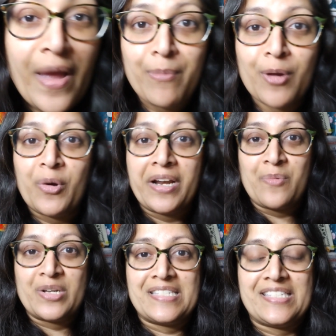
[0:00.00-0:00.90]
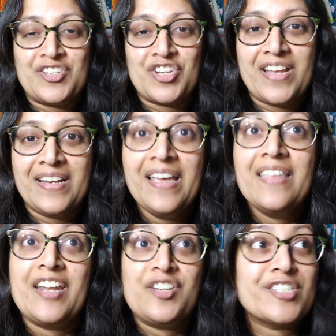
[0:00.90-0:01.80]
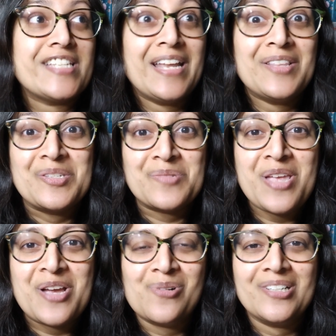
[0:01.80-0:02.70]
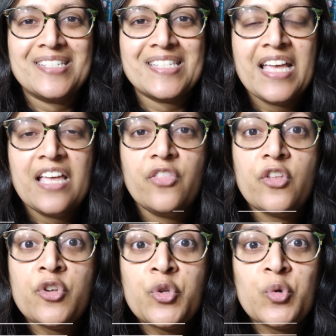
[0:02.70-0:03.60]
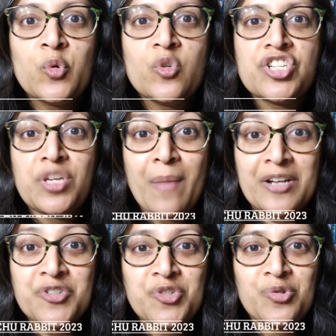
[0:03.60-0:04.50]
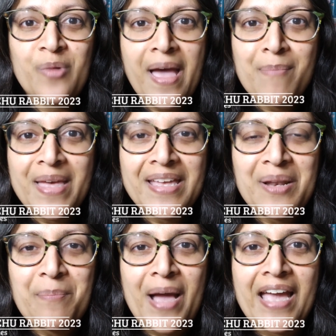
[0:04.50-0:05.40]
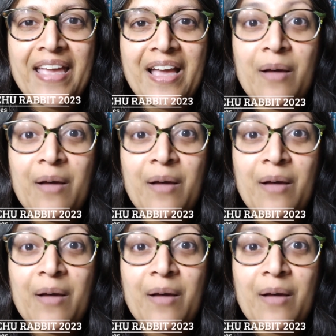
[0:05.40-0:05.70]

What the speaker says: rabbit one I want to stitch on that I just added this week was the new Shimanchu Rabbit by